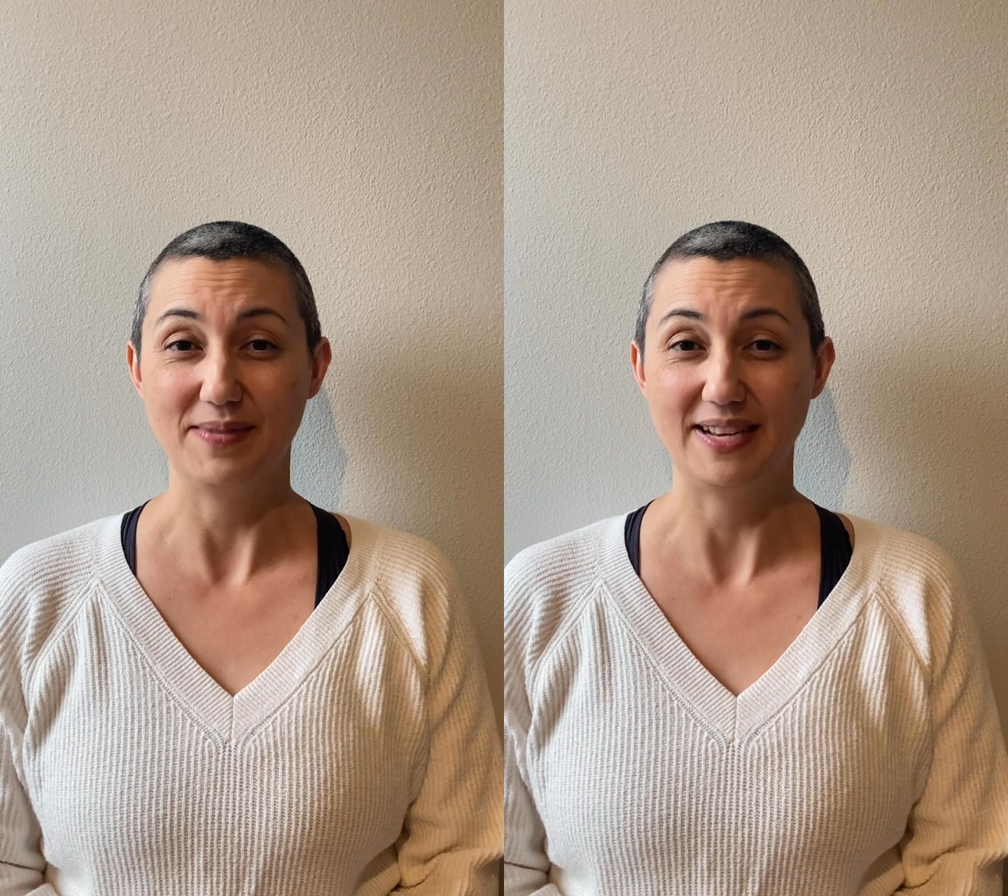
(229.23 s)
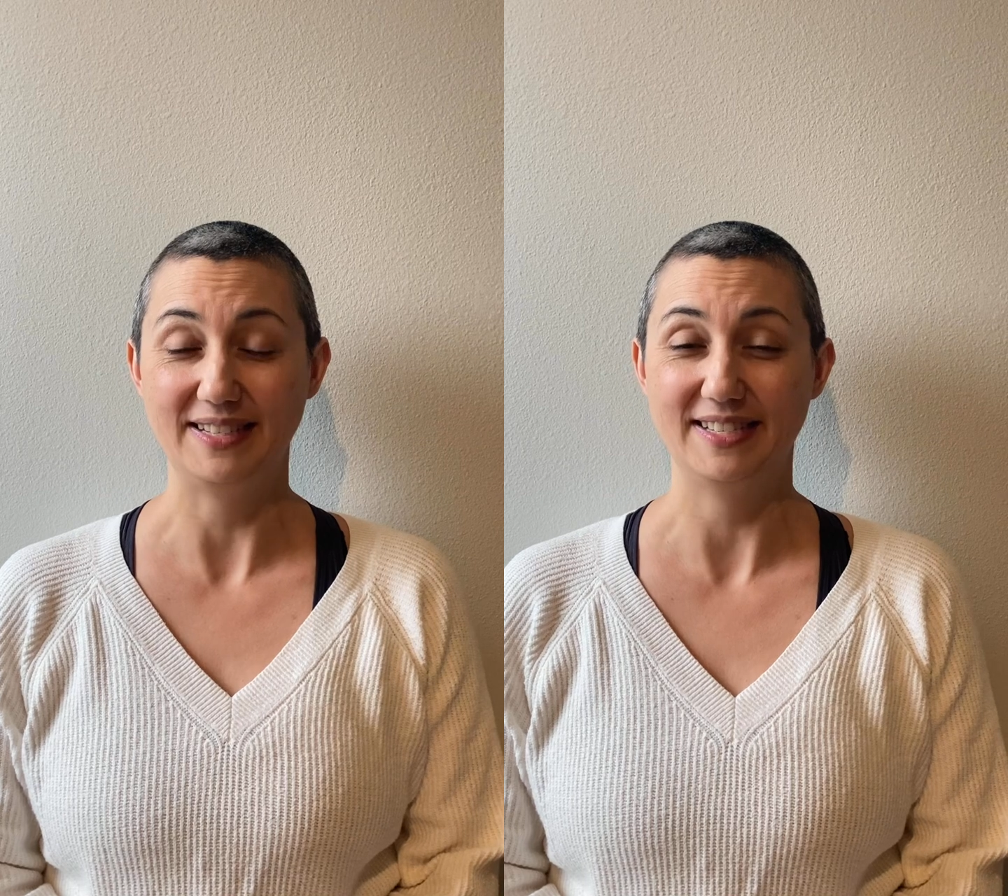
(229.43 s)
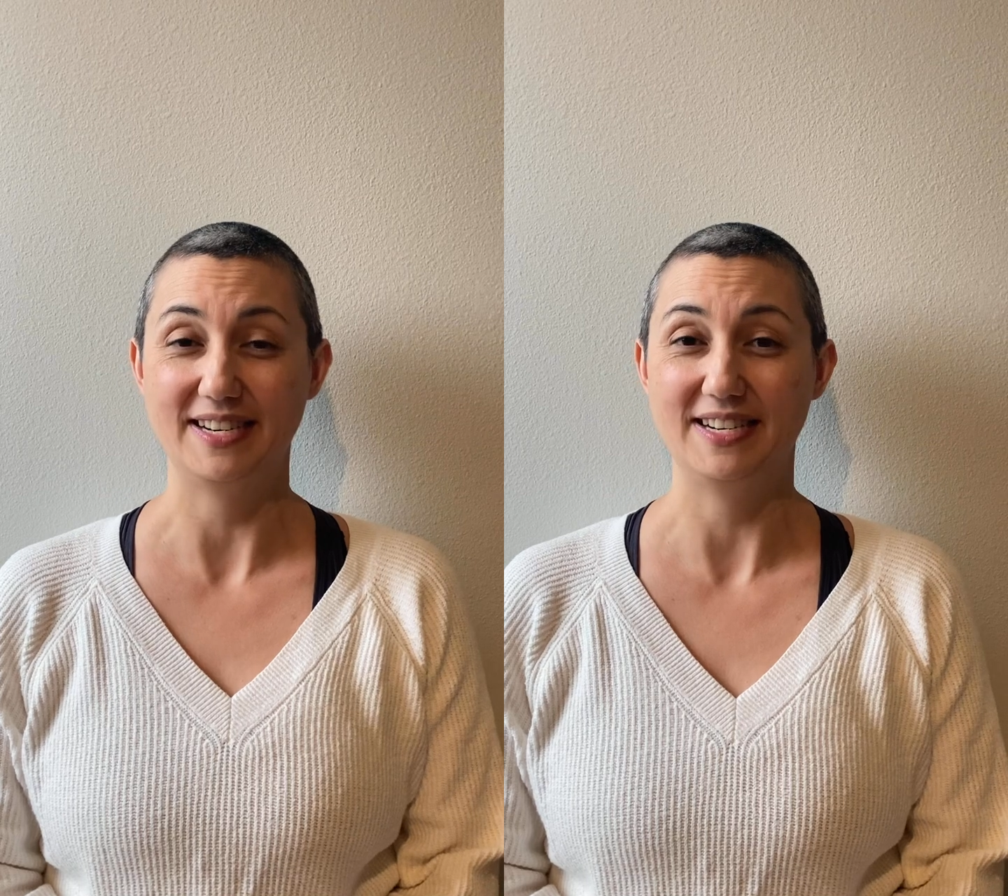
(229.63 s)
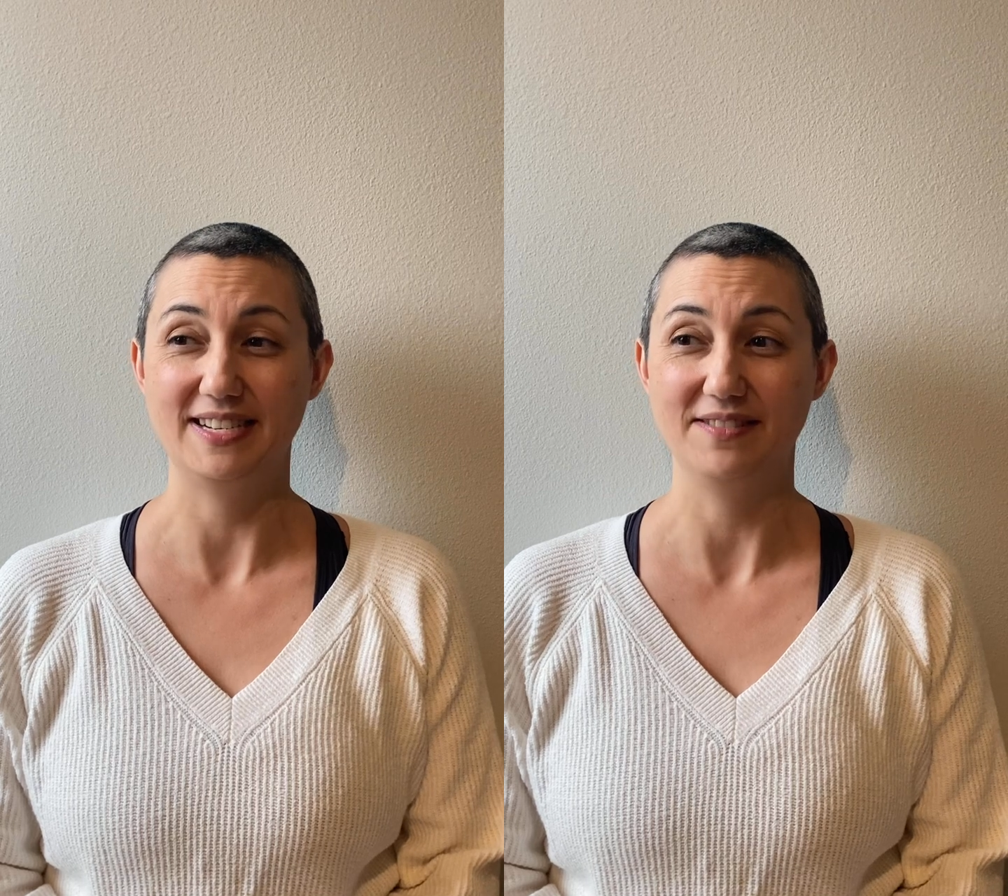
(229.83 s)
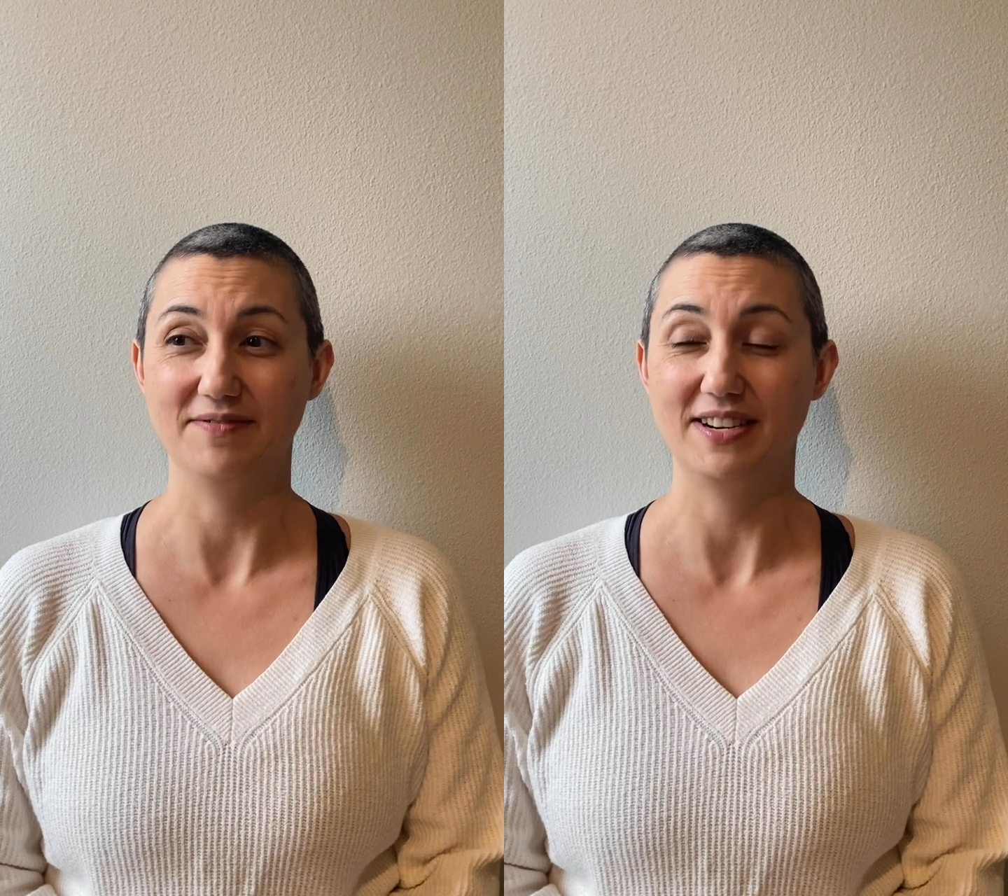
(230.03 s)
based
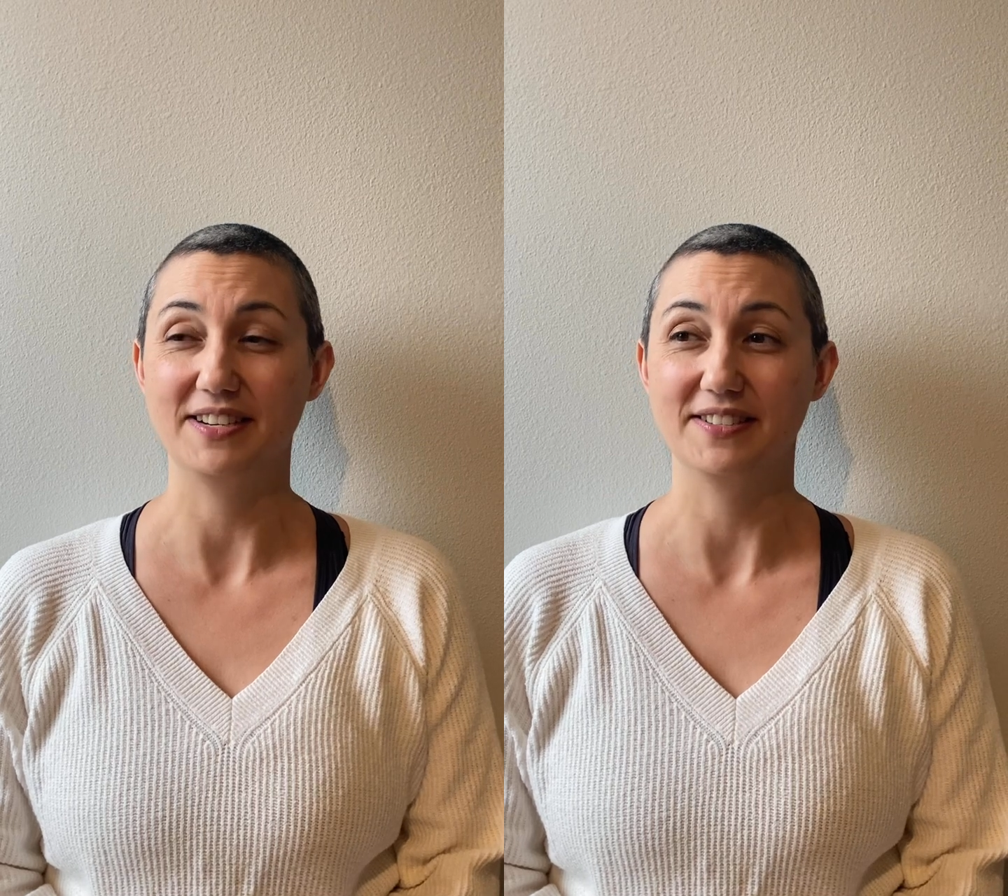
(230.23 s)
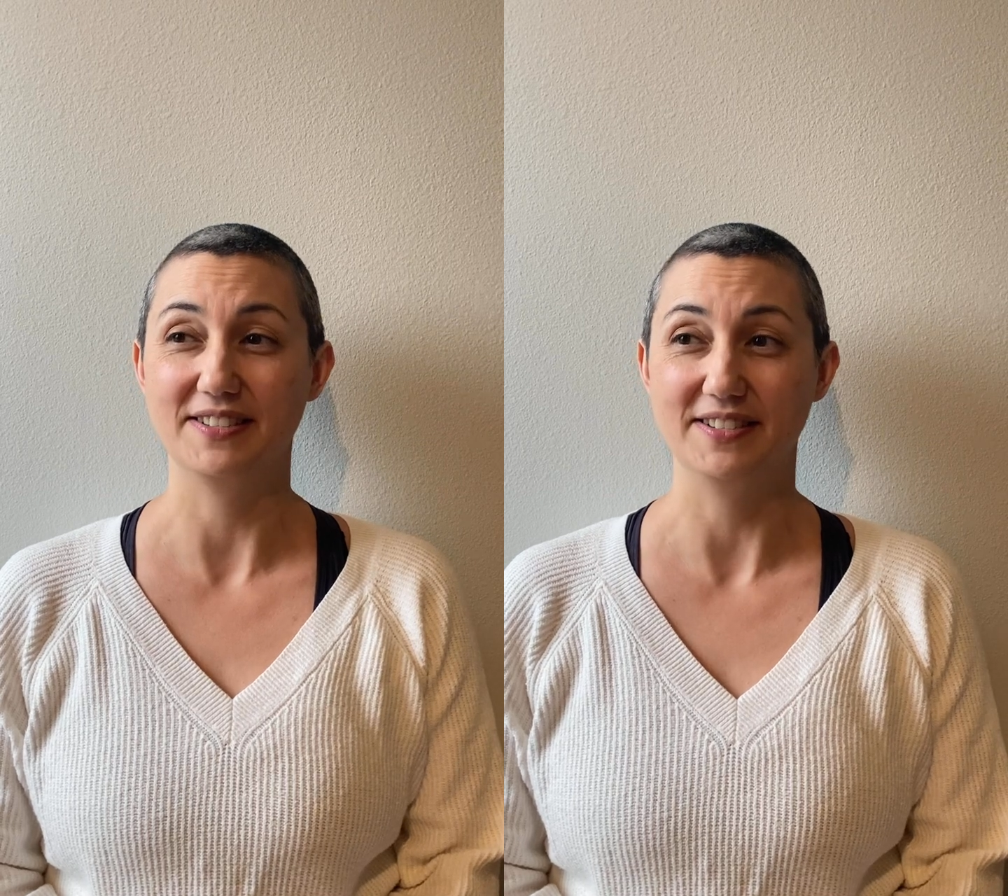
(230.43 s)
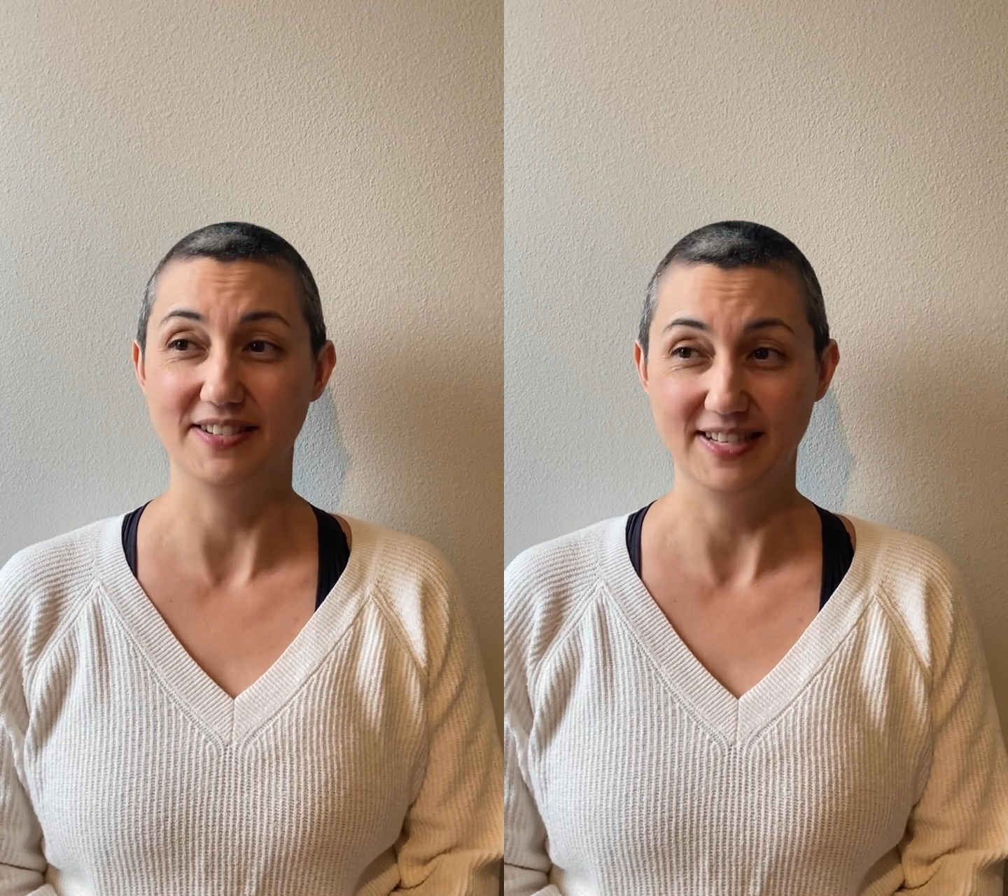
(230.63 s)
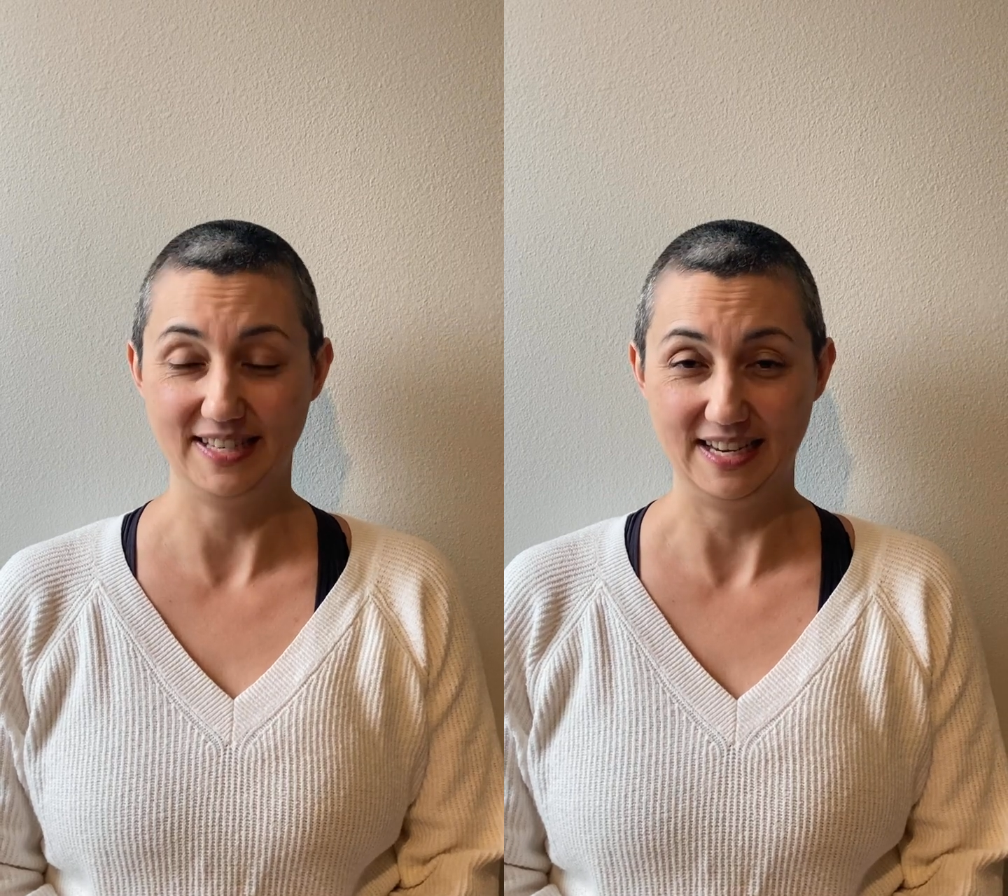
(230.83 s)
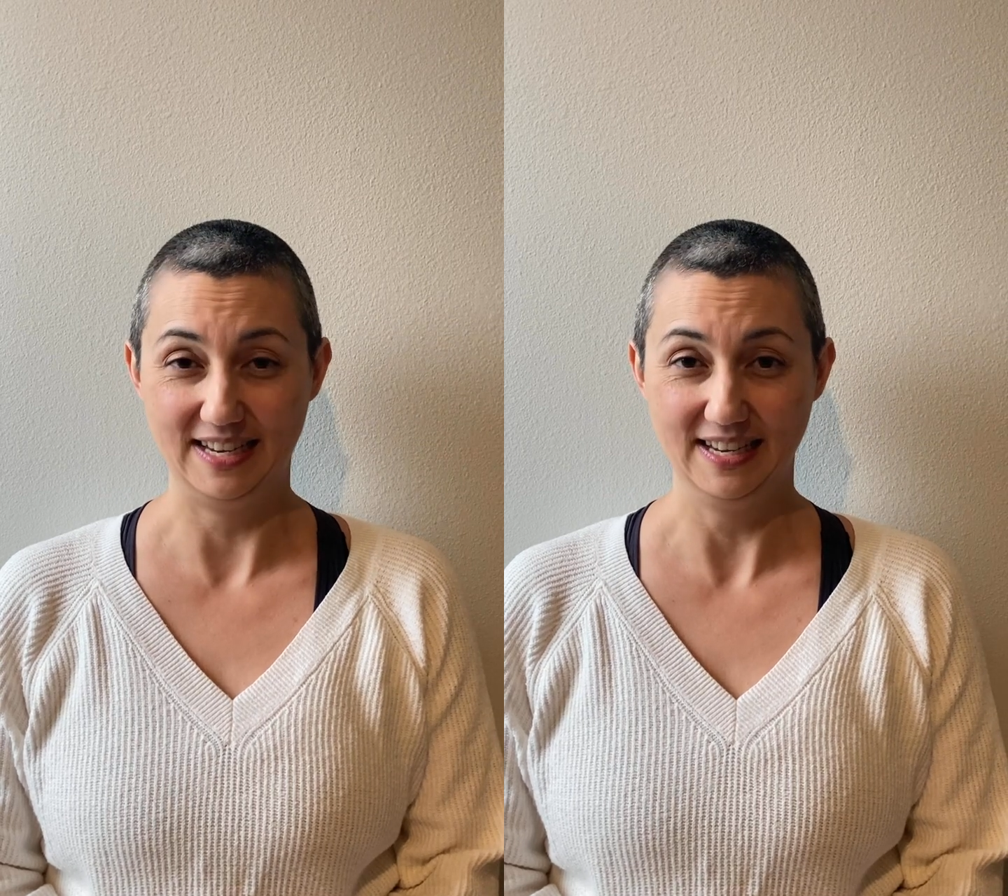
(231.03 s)
on what you're
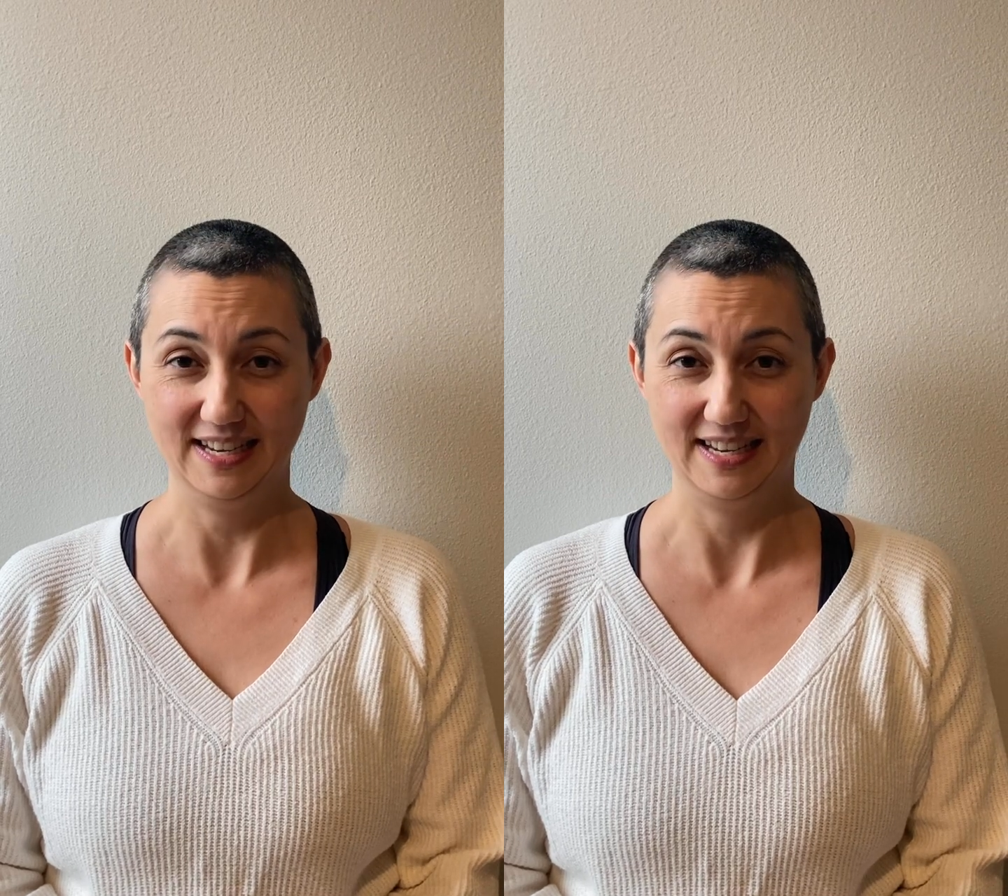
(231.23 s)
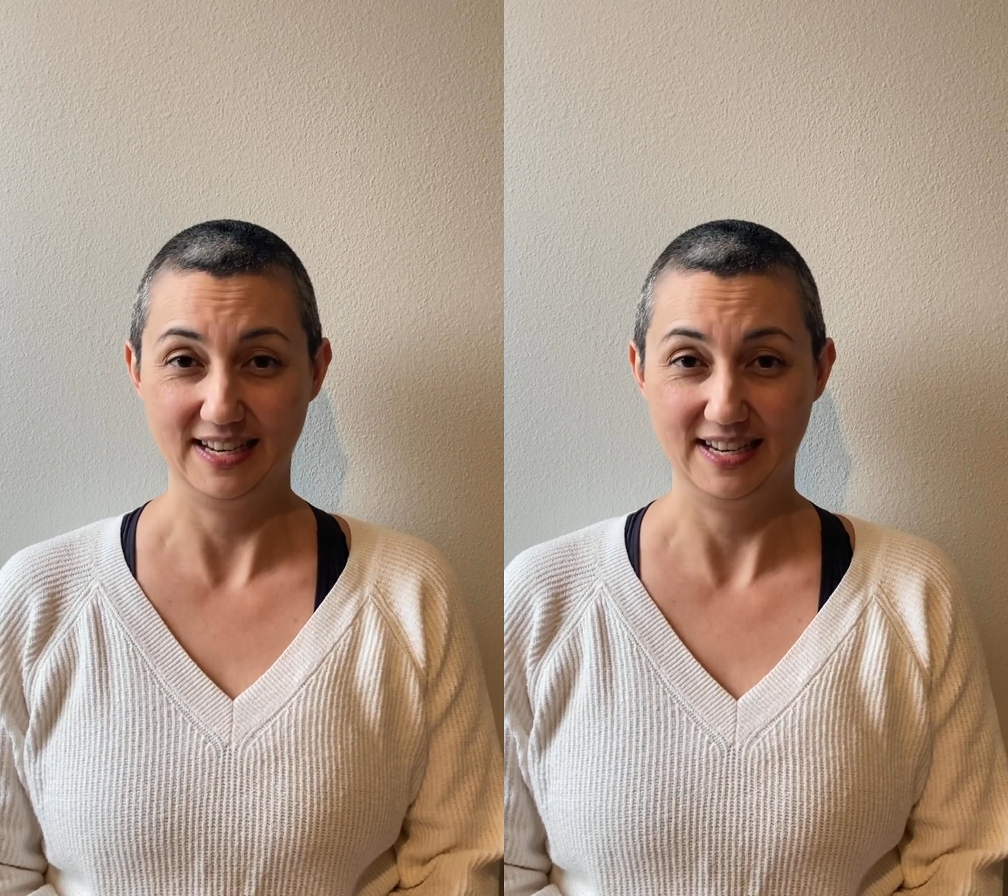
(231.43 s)
noticing,